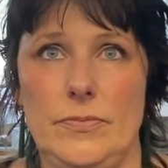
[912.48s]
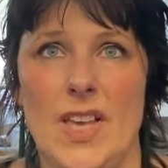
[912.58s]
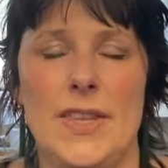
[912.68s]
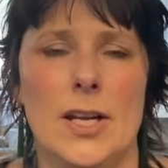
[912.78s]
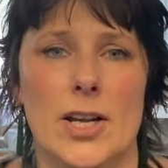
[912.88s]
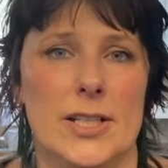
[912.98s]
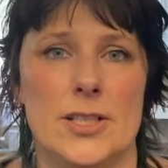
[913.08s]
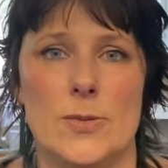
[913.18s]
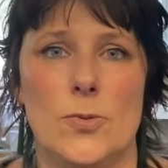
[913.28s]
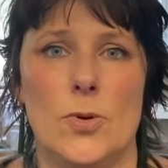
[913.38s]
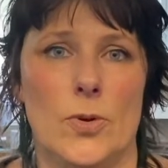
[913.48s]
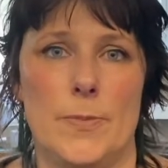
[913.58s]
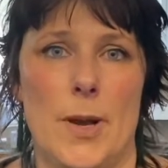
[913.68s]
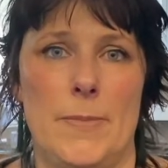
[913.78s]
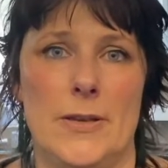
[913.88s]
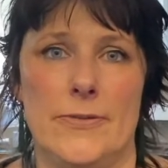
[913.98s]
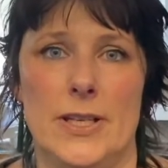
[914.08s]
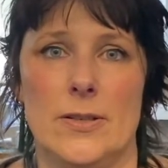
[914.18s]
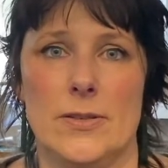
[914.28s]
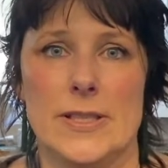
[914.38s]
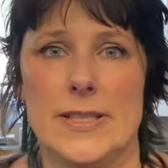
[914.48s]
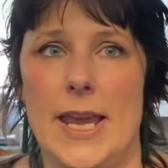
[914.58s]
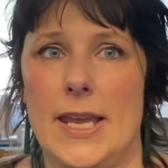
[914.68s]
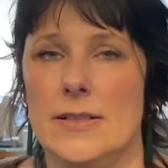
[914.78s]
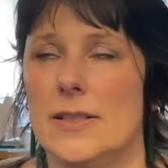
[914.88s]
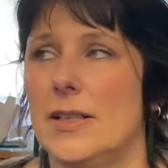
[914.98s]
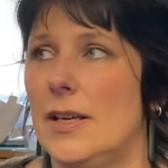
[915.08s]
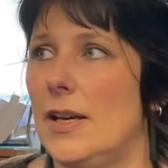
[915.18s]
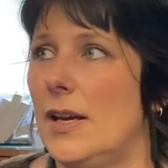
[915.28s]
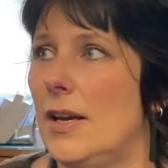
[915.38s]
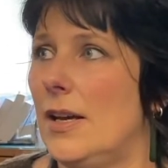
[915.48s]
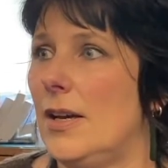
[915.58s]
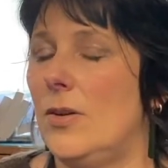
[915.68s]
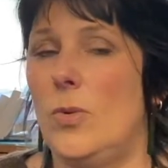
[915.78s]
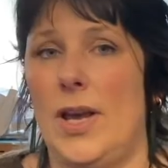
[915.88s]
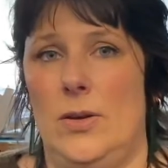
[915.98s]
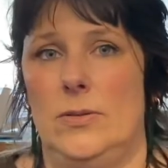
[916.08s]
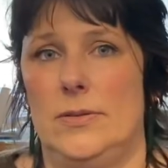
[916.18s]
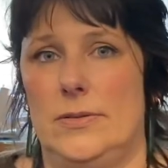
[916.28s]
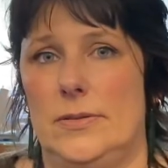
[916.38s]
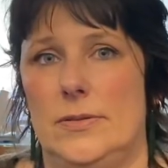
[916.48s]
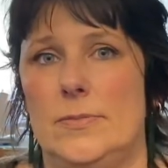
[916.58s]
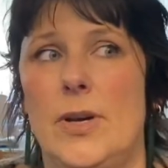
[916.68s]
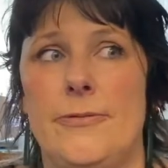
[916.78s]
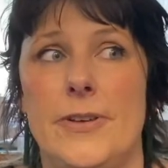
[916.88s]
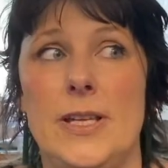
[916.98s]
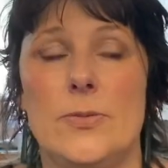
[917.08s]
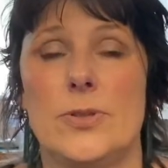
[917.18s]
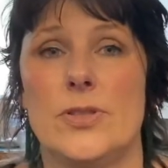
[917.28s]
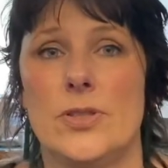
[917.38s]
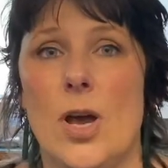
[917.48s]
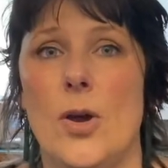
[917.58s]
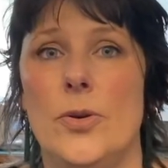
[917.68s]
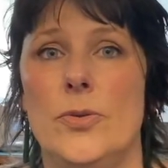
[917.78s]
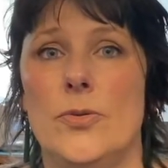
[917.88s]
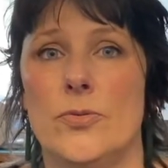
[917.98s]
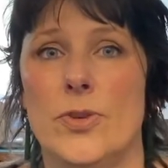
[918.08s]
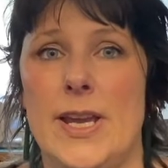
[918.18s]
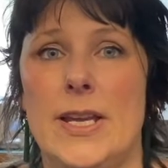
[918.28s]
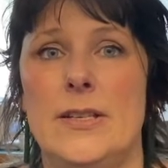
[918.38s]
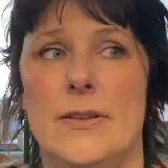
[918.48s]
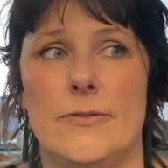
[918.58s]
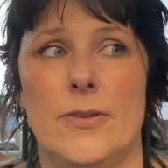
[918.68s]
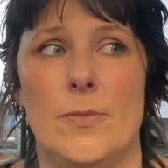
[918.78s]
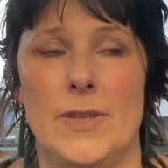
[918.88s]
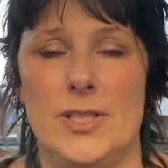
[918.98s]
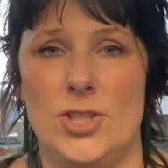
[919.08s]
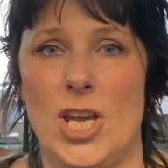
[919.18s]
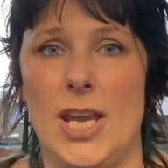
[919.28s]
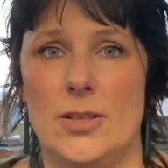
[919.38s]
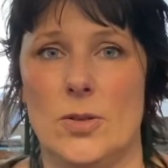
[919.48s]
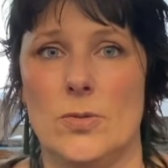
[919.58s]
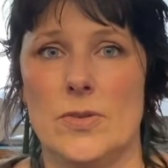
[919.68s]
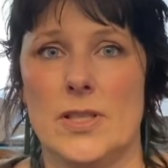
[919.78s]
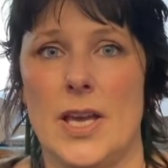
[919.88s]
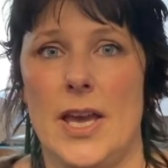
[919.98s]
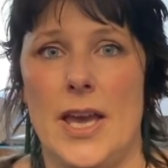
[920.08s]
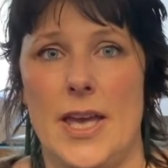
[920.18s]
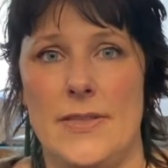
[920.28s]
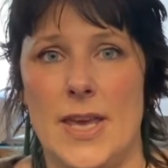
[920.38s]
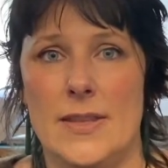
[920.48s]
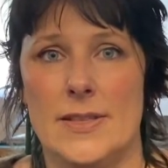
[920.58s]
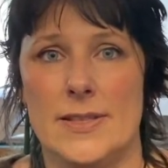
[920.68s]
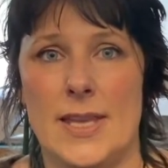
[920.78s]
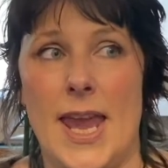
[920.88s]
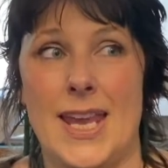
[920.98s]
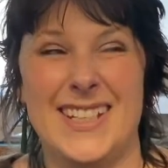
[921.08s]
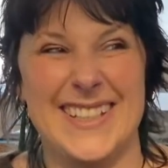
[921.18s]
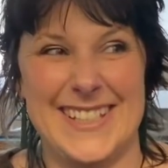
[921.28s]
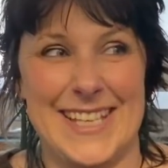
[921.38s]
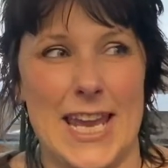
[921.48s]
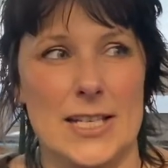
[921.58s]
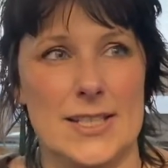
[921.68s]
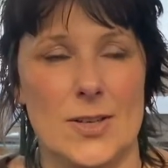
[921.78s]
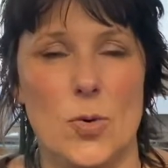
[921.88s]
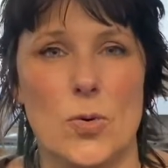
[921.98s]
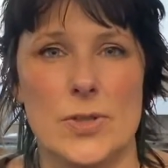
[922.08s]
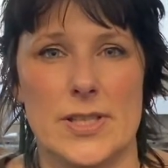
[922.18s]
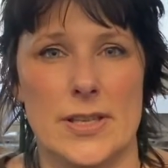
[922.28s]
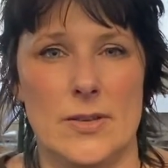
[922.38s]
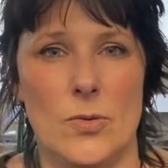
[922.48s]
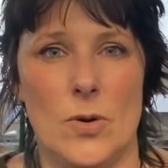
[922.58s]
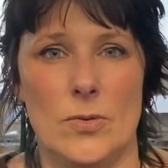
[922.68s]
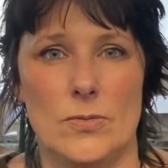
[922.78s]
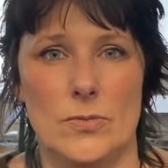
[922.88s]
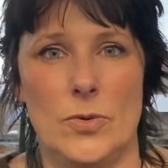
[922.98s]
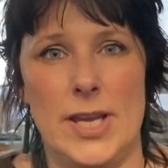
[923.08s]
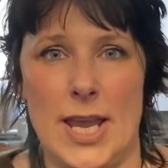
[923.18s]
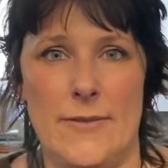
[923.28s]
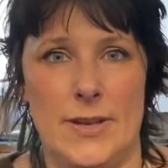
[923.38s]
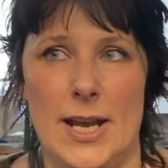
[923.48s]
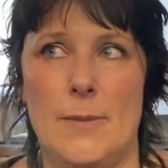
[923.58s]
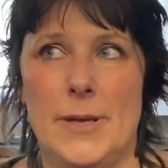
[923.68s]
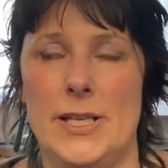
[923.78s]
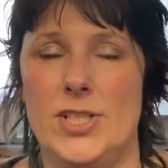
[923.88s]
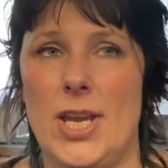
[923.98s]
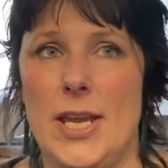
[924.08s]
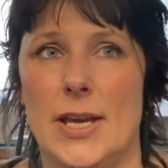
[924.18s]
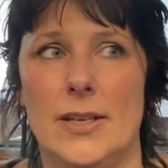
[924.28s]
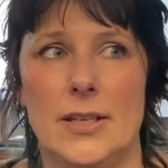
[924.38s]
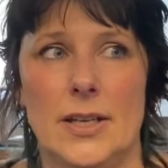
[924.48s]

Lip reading: I can just walk with my bare feet on the sand. Wow, my feet were so red from these jandals that the sand's coarser than what we have at our beach here.